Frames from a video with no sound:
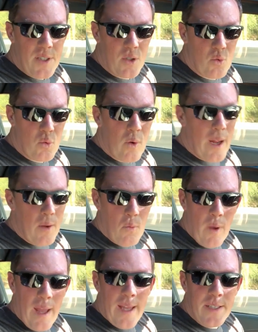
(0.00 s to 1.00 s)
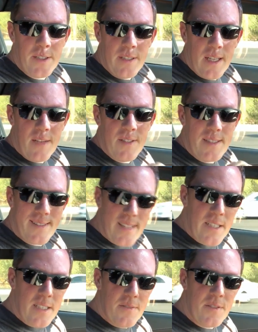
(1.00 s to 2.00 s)
It's a great way to give
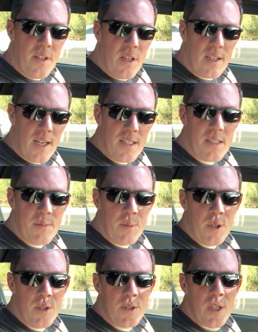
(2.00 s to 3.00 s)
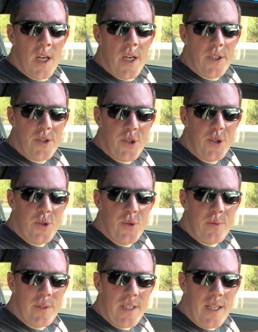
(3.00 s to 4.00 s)
incentive to their customers
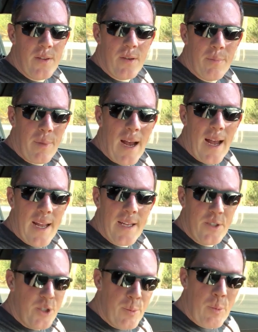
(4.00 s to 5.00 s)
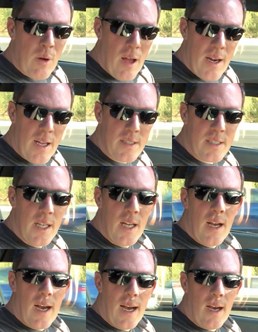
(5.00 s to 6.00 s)
to either buy new product
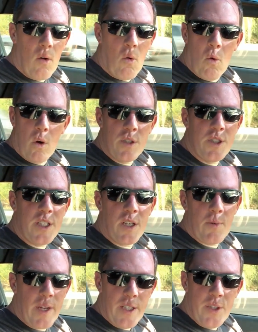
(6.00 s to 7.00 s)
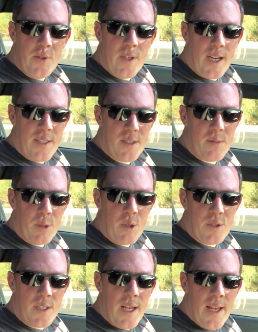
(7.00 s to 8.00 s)
or generate new
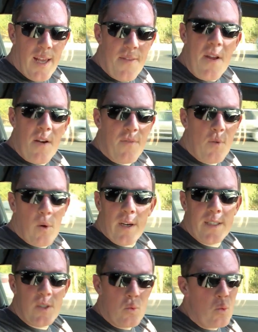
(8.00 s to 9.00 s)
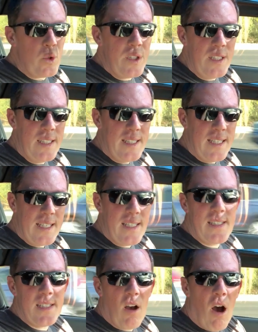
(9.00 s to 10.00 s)
customers, and therefore it's a really
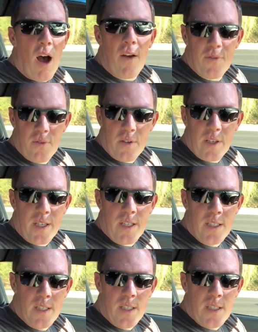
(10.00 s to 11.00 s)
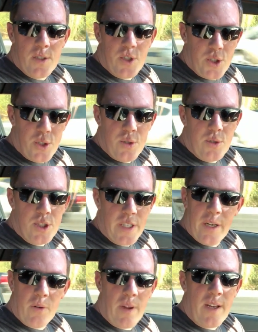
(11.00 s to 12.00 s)
easy offering to
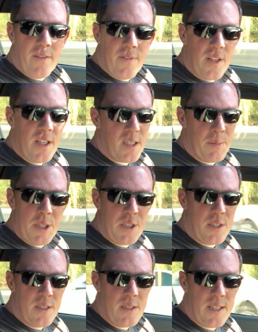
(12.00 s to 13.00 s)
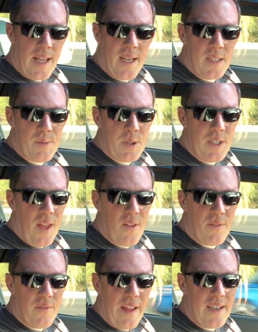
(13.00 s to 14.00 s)
generate affiliate commissions. Andy's put
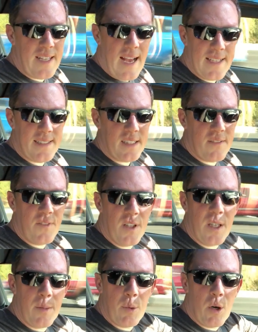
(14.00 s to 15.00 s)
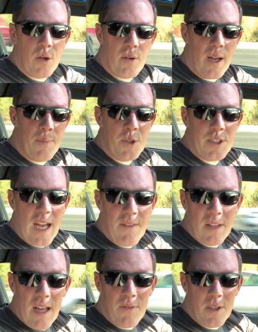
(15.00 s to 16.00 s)
together a fantastic affiliate program, which
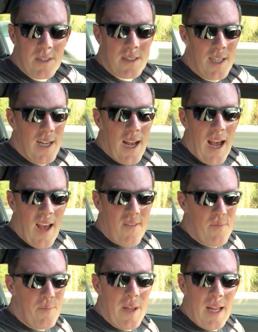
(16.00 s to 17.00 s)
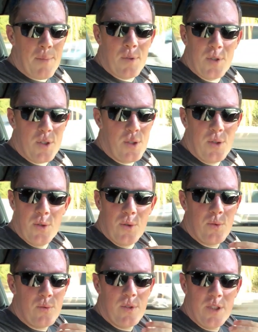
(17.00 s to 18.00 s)
I've leveraged. I've been able
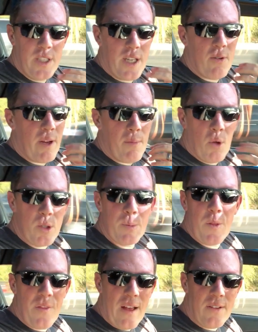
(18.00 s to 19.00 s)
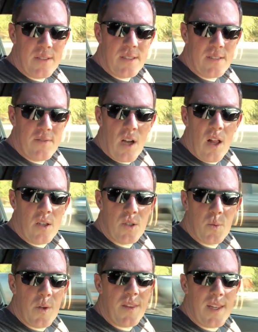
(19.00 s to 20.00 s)
to generate multiple thousands of
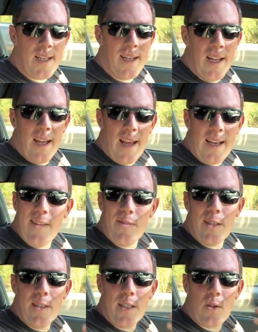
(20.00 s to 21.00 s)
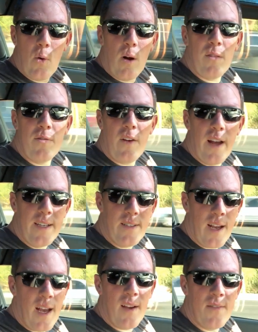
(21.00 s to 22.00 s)
dollars with it, and even qualified
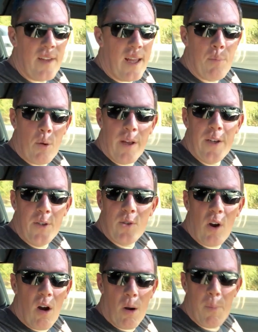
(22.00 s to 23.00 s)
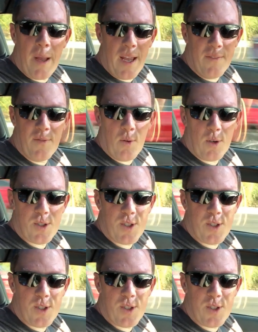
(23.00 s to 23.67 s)
to have a brand new car paid for.